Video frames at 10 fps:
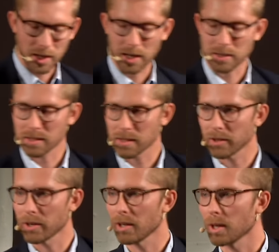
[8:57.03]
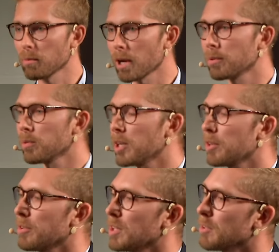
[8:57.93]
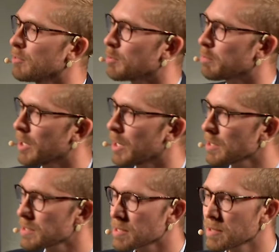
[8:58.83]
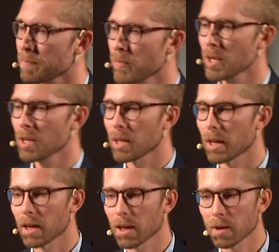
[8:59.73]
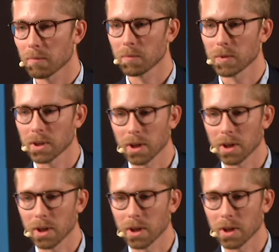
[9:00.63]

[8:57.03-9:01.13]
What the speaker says: As I said earlier, we have 23 different products in